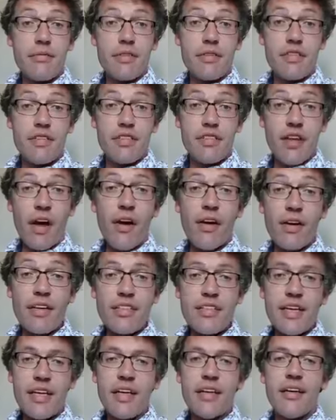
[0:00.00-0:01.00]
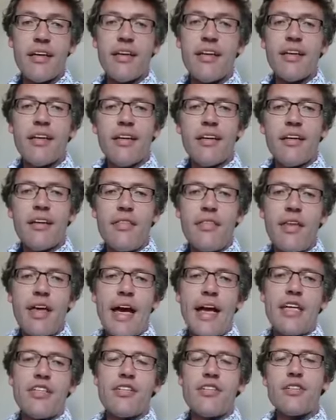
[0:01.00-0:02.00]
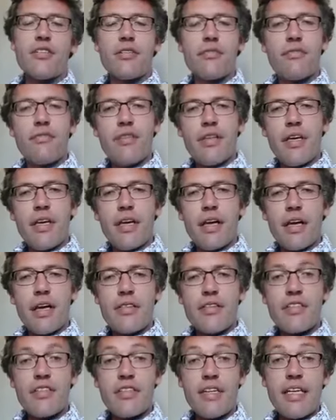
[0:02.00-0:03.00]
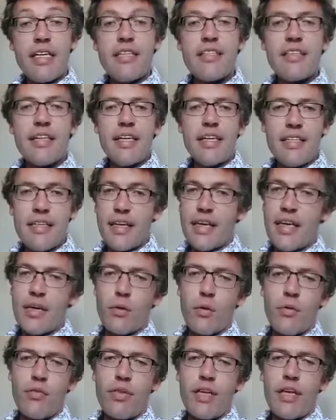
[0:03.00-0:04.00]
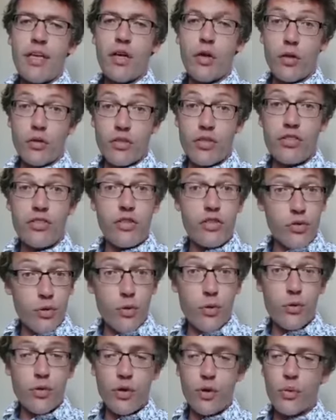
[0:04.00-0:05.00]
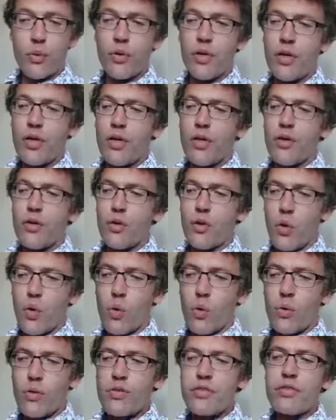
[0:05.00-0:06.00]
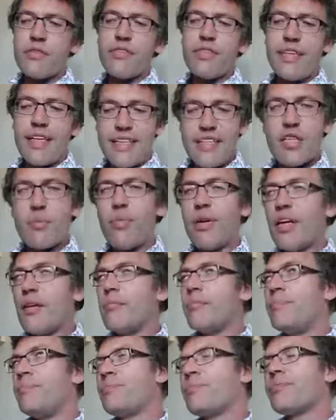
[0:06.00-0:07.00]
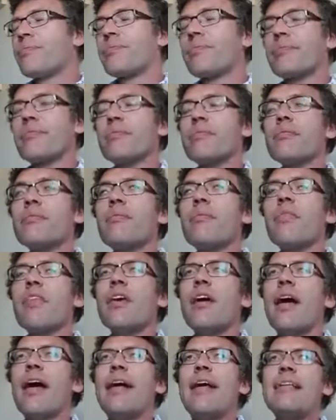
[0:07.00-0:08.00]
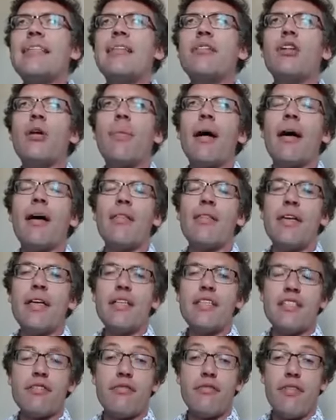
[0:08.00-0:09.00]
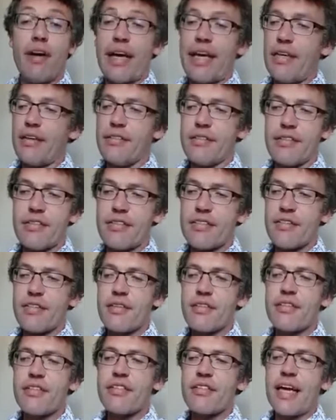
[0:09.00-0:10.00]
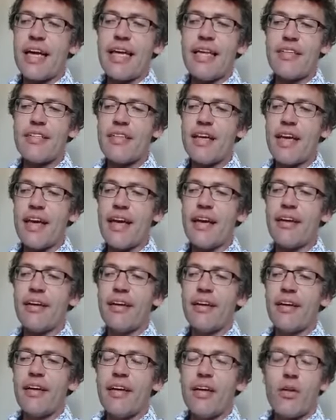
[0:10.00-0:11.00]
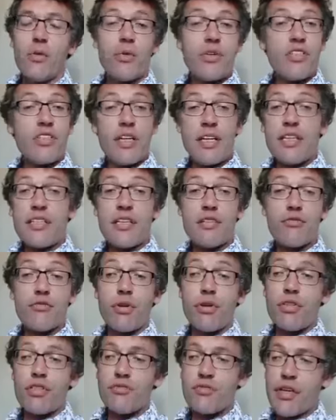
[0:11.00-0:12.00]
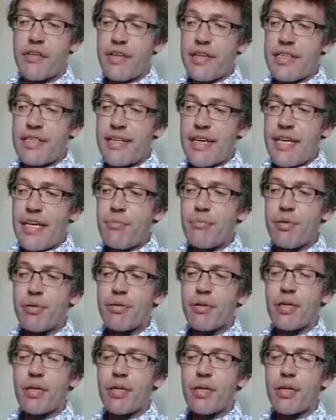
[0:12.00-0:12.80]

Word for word: Stasi, the agents of the uh, the CCD or the Consistorial Courts of Discipline. And there's a lot about the surveillance state here, which sends its roots very deep.